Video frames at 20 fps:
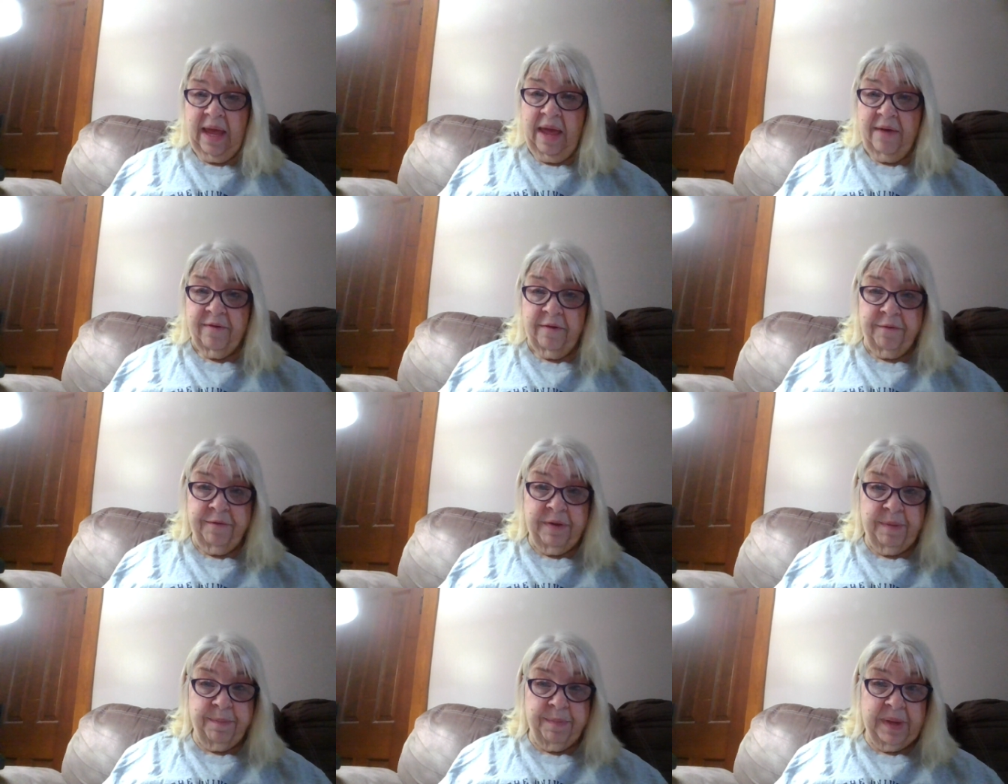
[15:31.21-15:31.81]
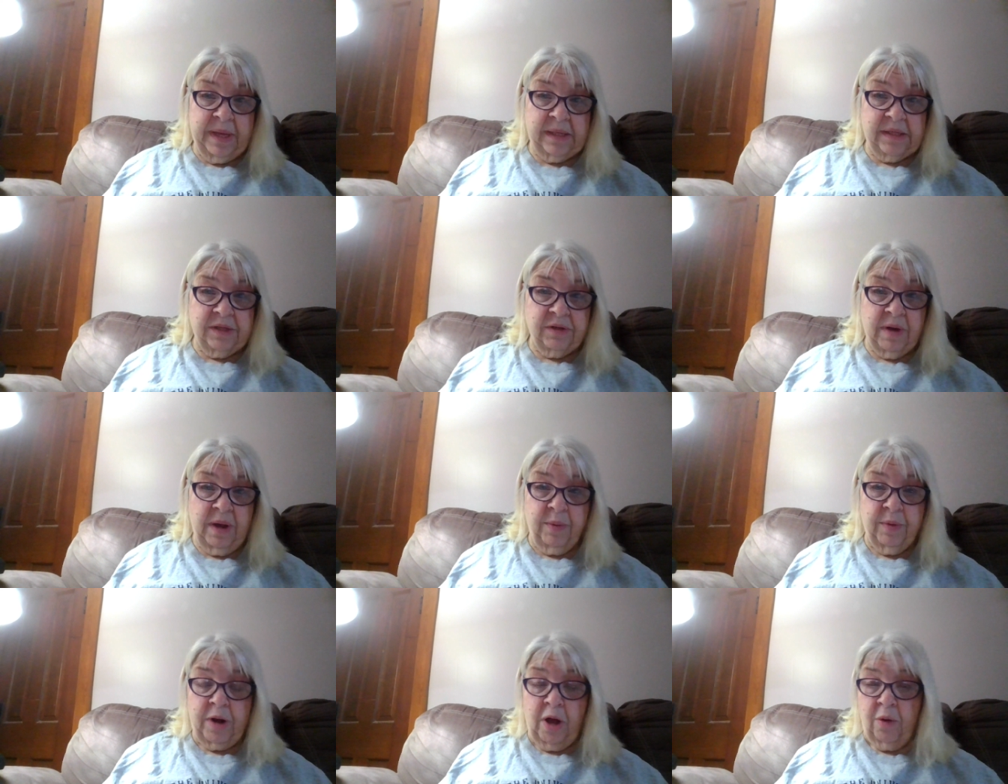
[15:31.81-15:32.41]
I have a Fitbit,
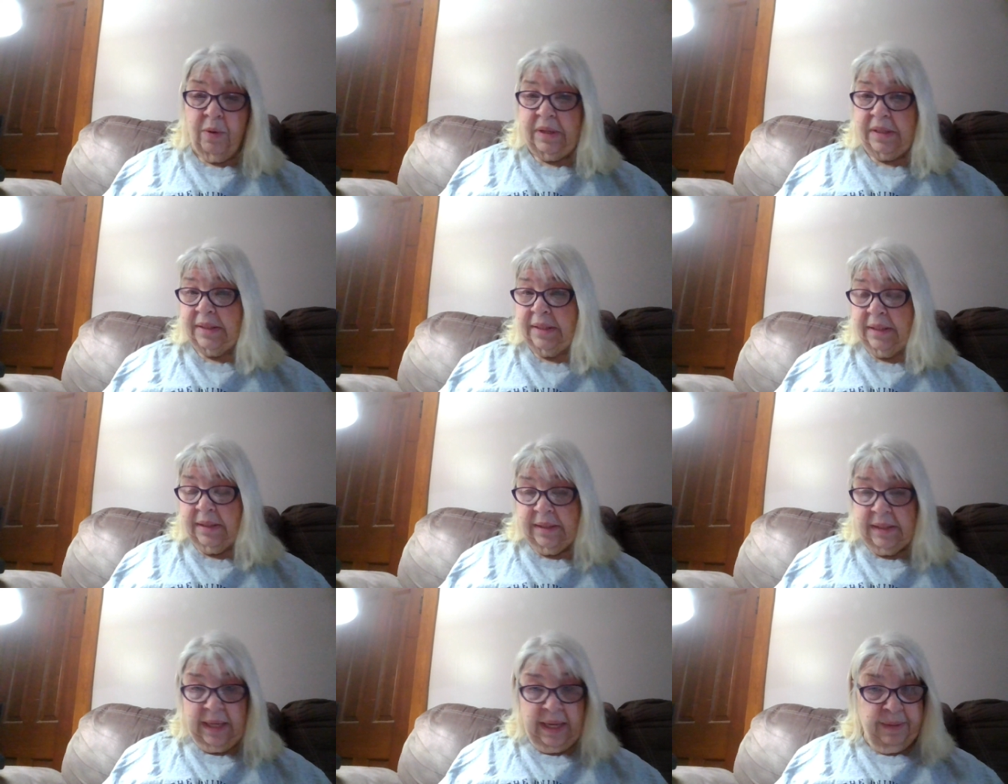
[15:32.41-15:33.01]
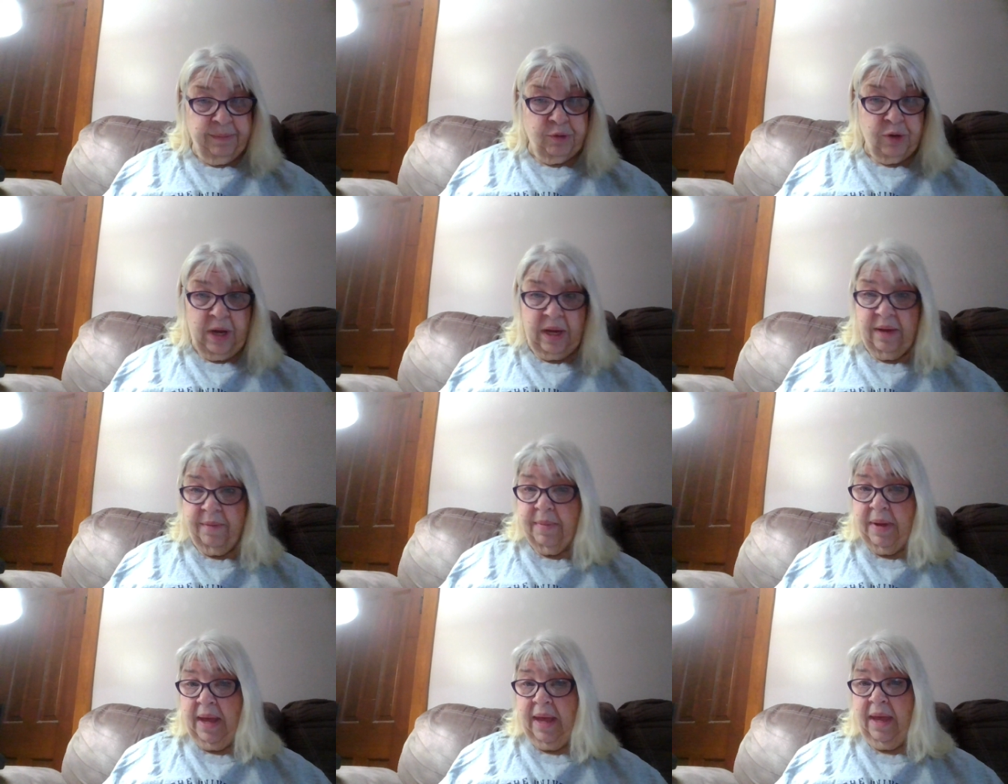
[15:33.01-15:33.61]
so I would always keep
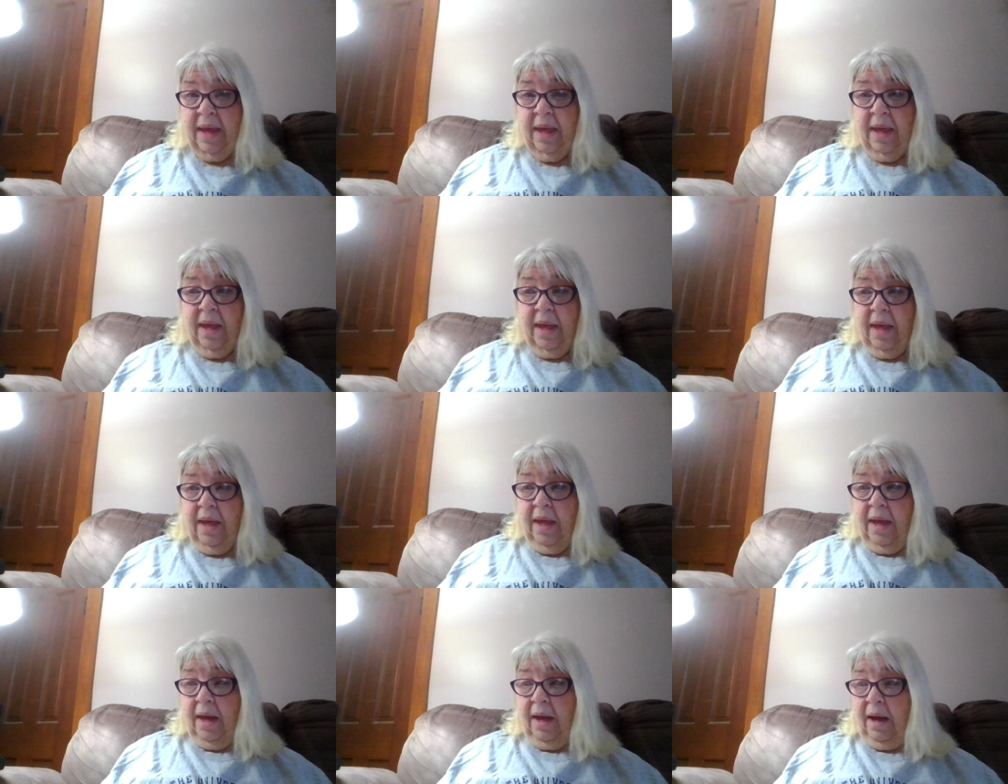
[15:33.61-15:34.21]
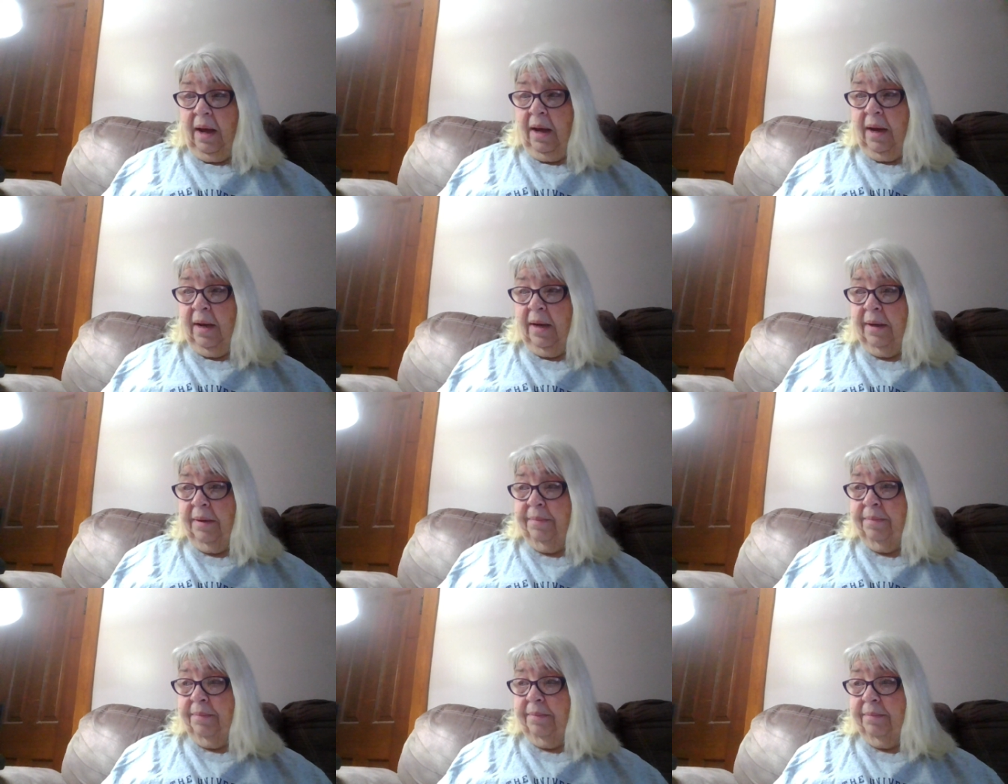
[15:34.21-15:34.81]
track of my
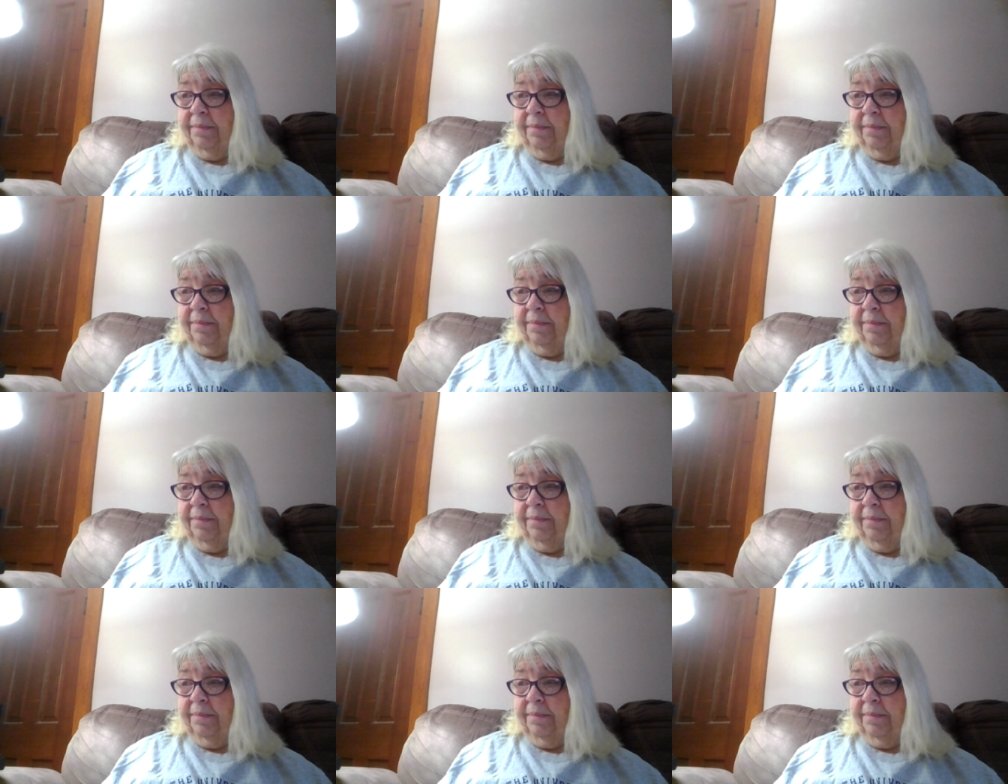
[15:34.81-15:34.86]
uh,